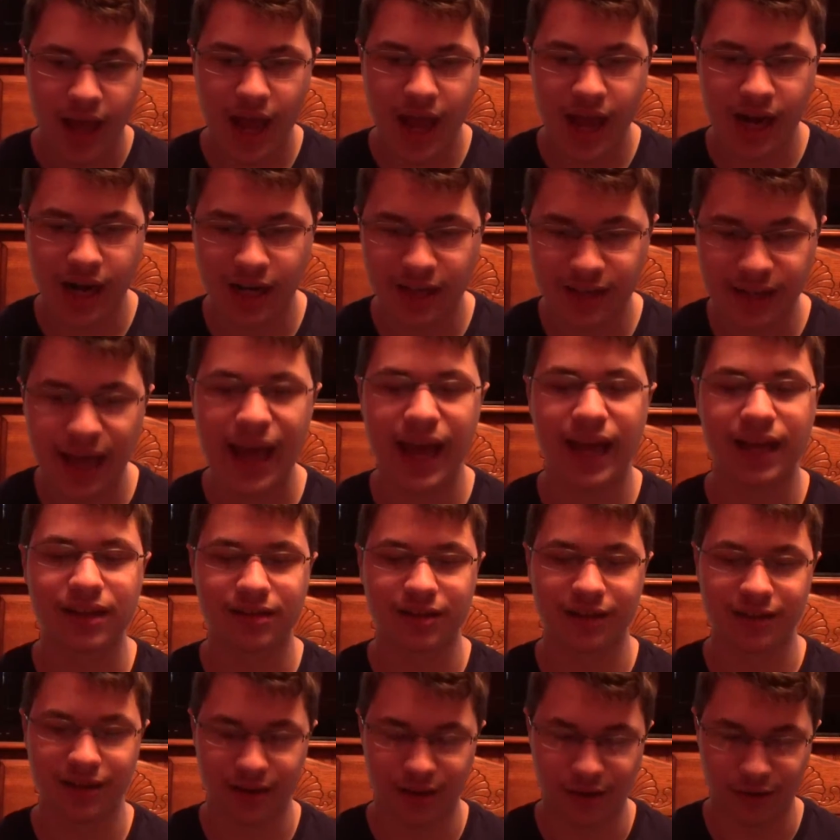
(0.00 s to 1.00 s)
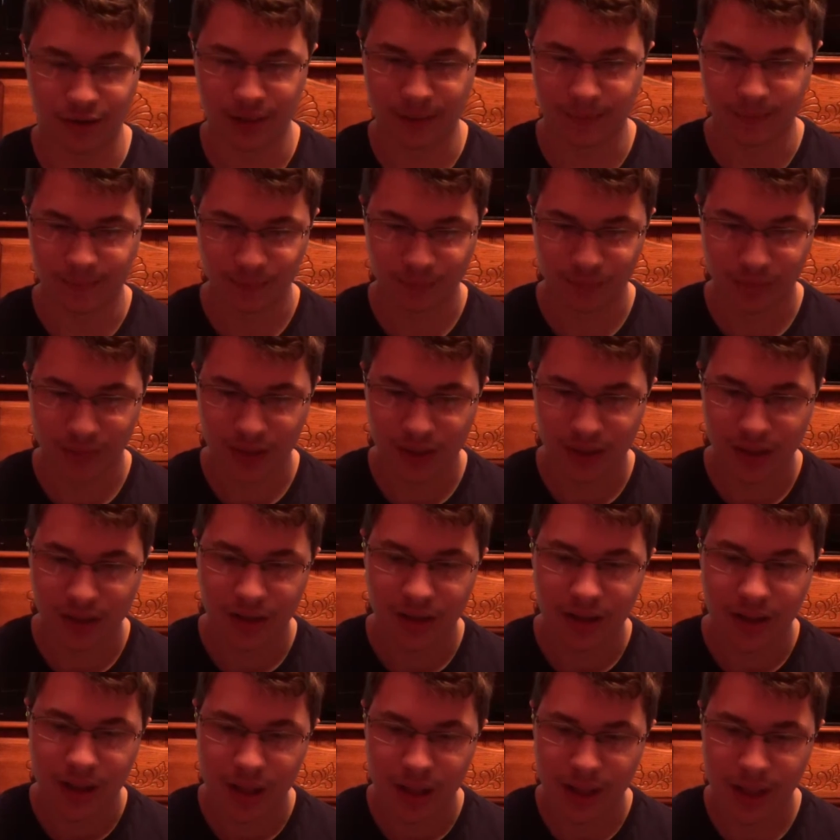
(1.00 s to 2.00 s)
and attacks the Toa.
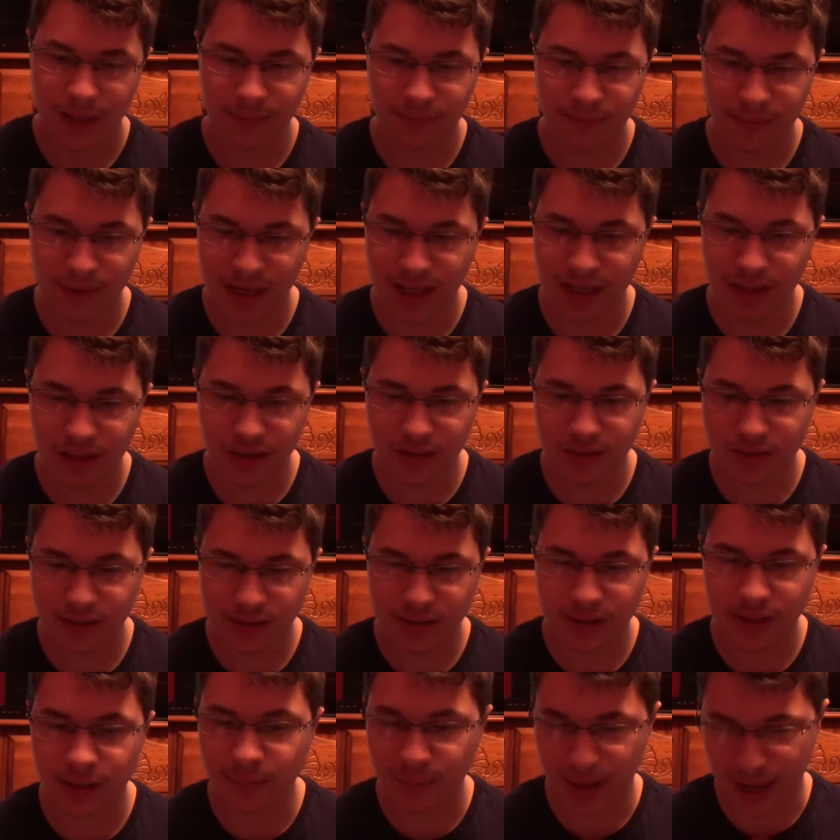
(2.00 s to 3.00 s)
They fight using their